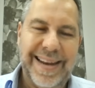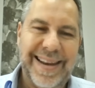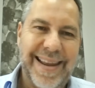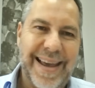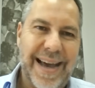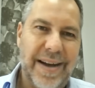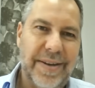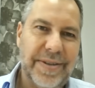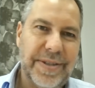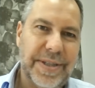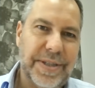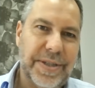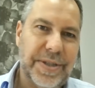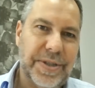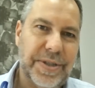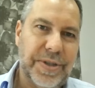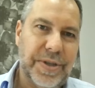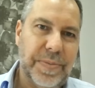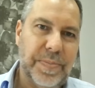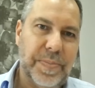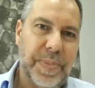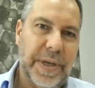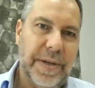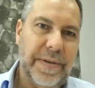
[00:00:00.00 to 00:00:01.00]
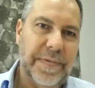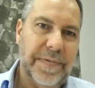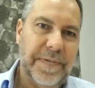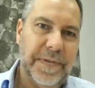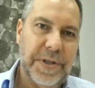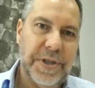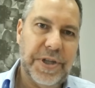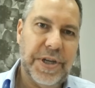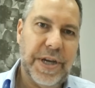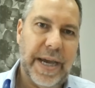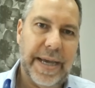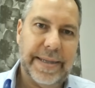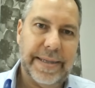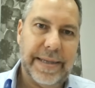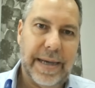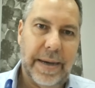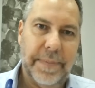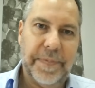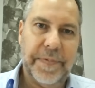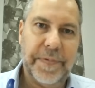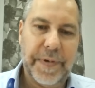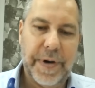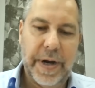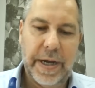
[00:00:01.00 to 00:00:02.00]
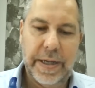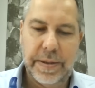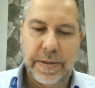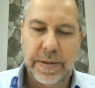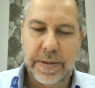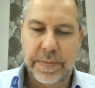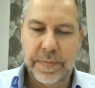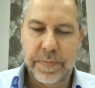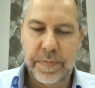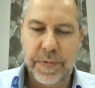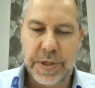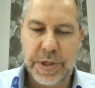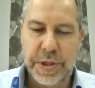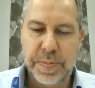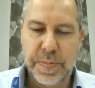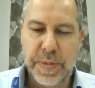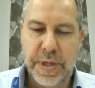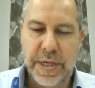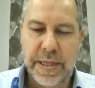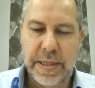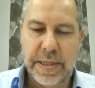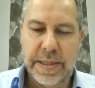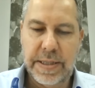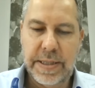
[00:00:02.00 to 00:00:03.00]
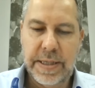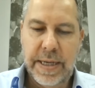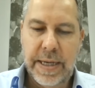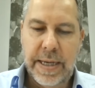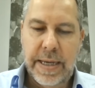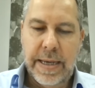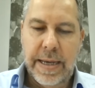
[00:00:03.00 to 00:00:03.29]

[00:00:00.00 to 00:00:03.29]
allows us to beneficiate upfront, which means